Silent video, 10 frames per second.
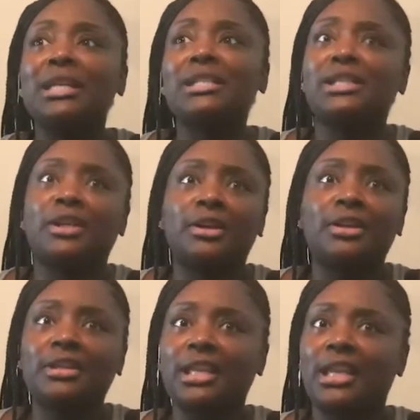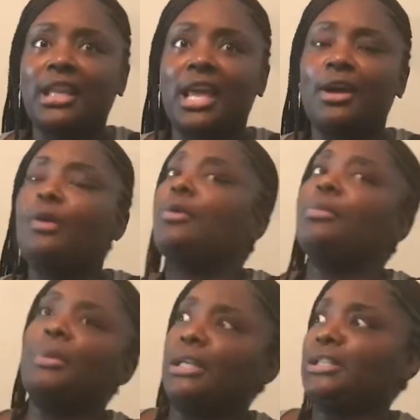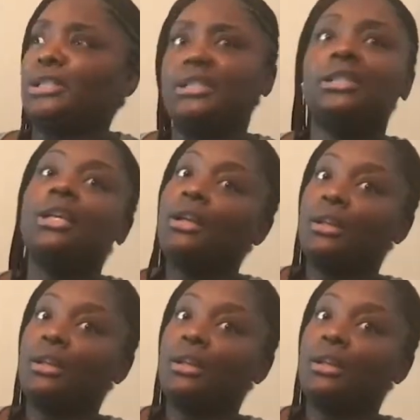insecure thinking like, oh, because she,